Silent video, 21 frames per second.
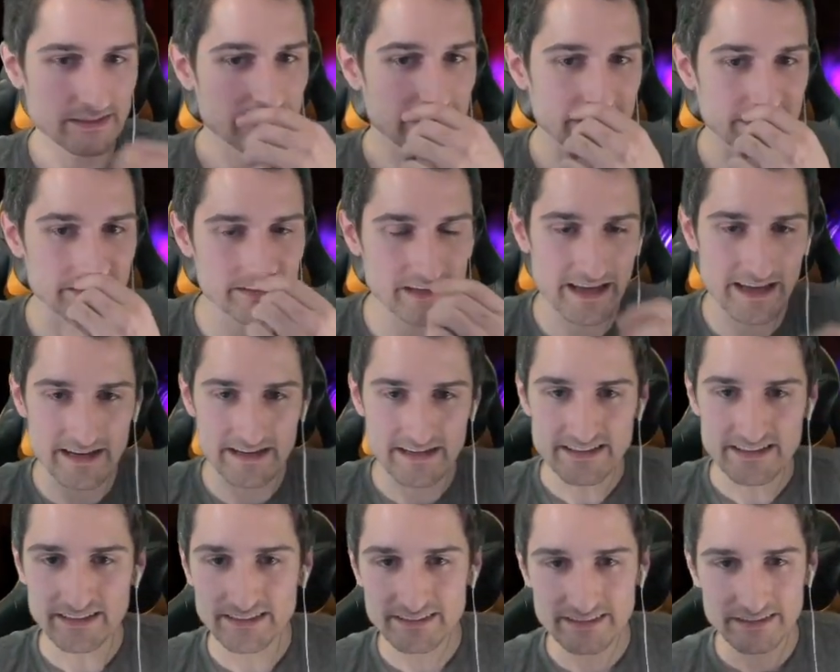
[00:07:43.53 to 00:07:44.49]
That's it.
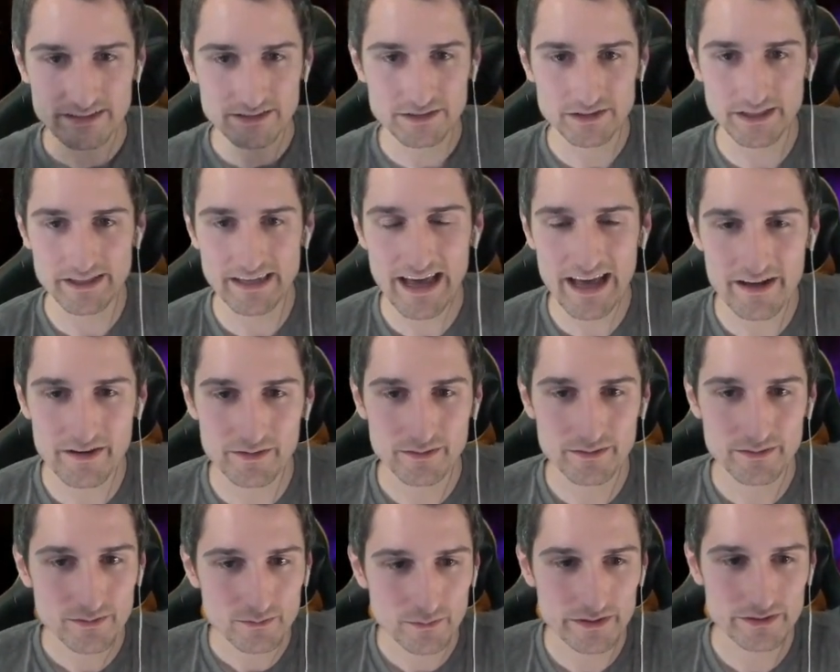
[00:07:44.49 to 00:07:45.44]
Shakatu,
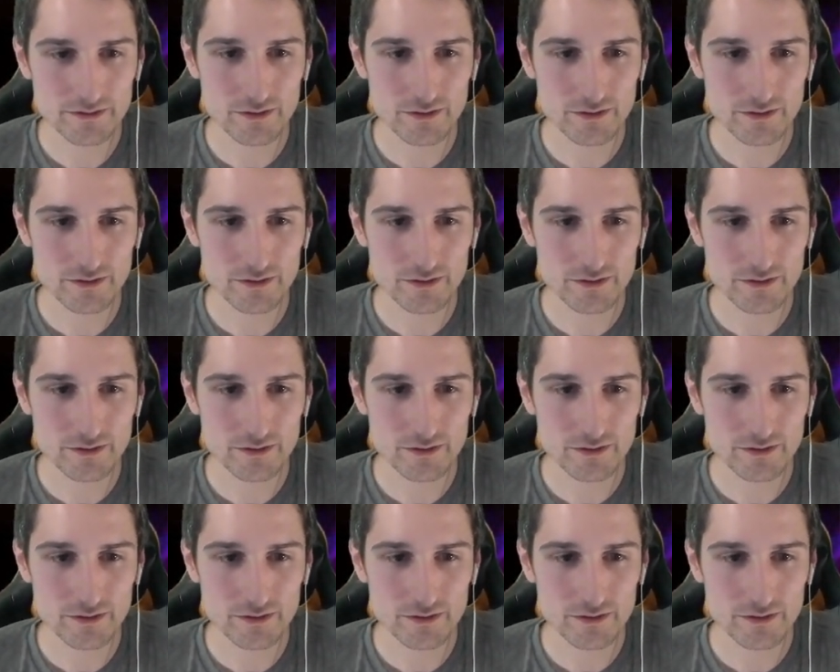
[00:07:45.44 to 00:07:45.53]
what's